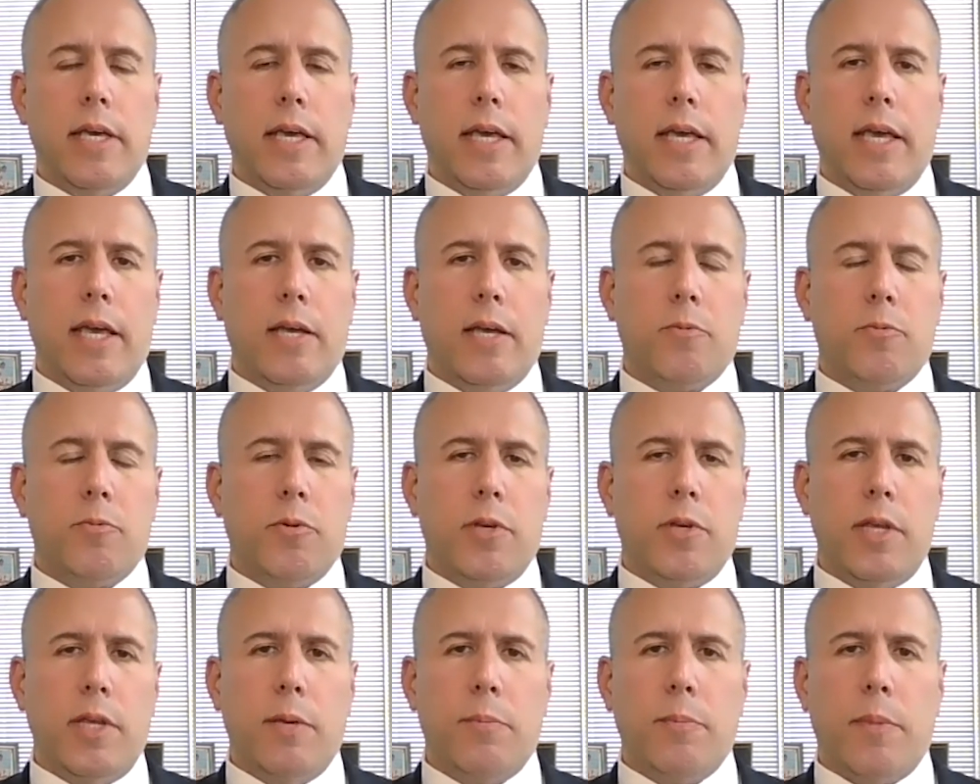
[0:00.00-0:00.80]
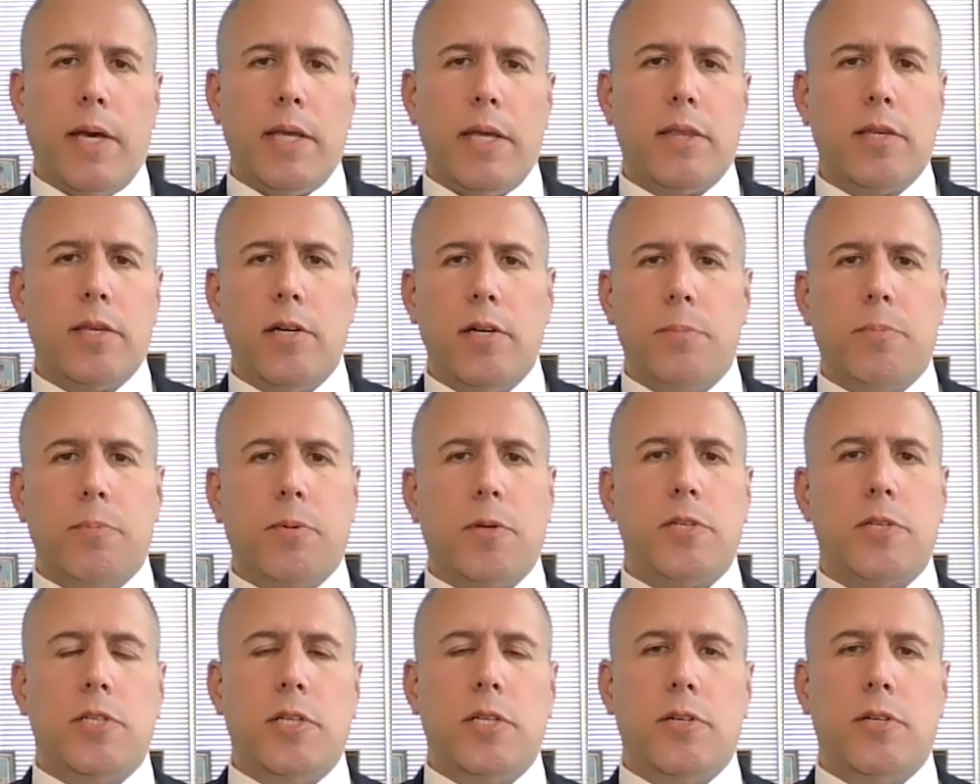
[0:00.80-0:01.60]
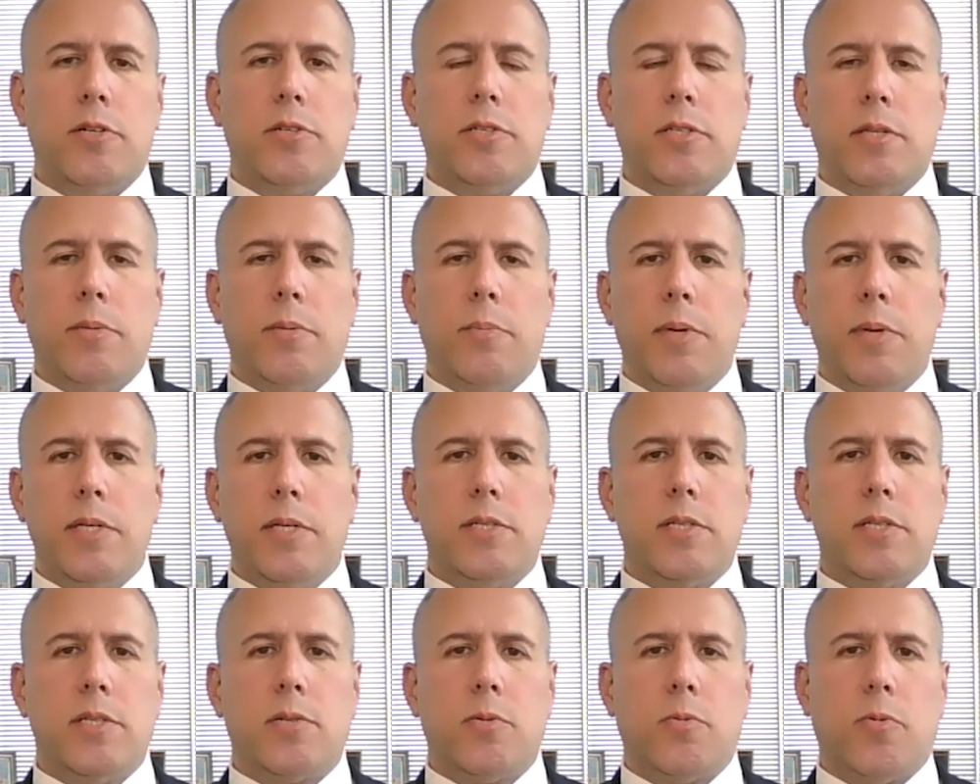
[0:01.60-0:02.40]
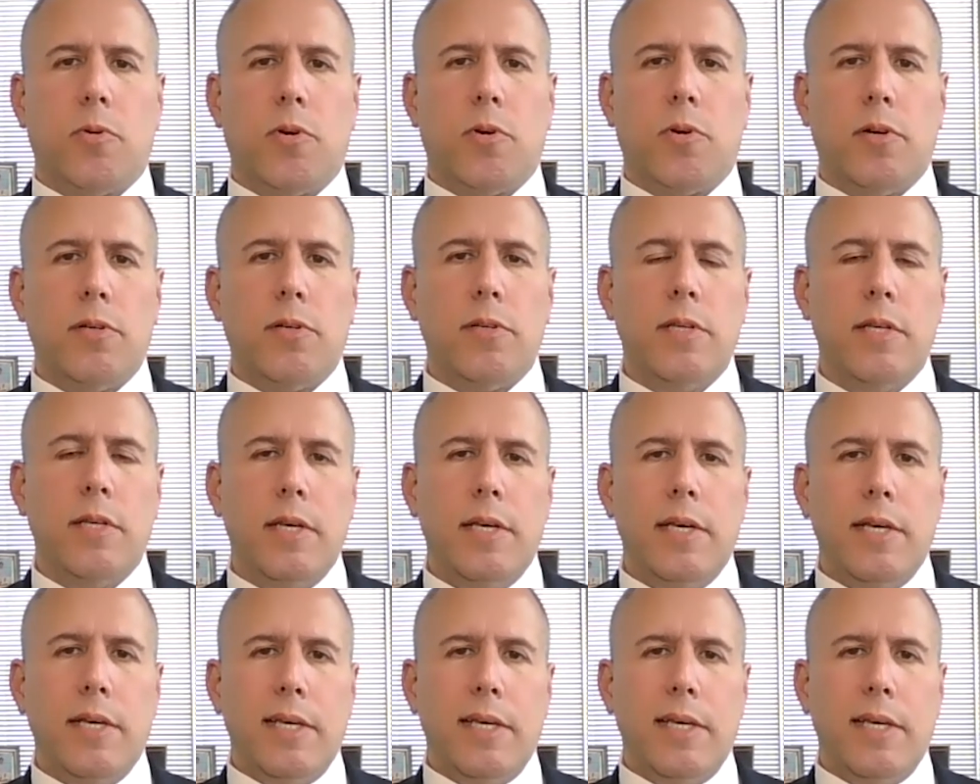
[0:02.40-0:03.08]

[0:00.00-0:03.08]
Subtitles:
And really, in my 30 plus years in the business world,